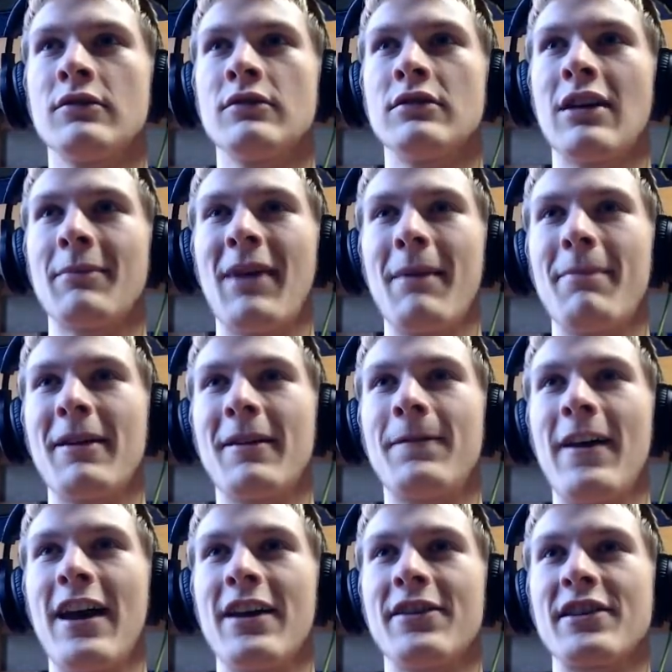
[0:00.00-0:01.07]
I'm not a big
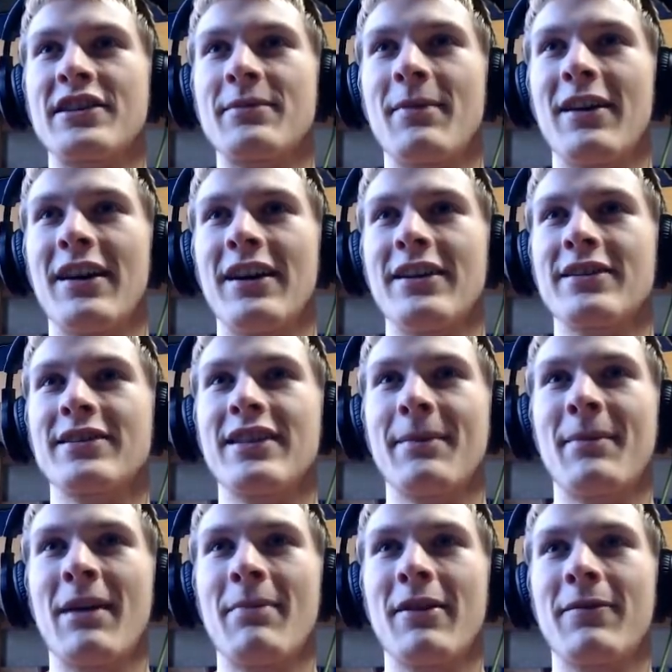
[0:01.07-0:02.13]
fan of this, to be honest. I'm
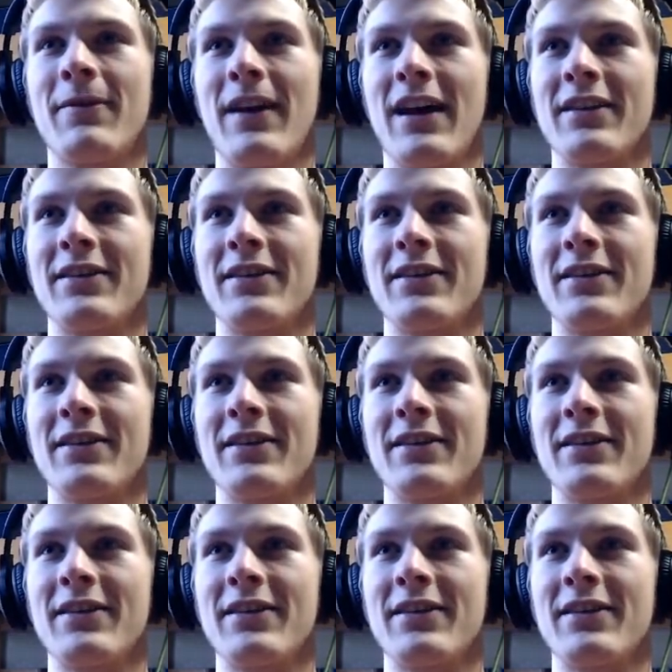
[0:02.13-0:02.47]
not a big fan of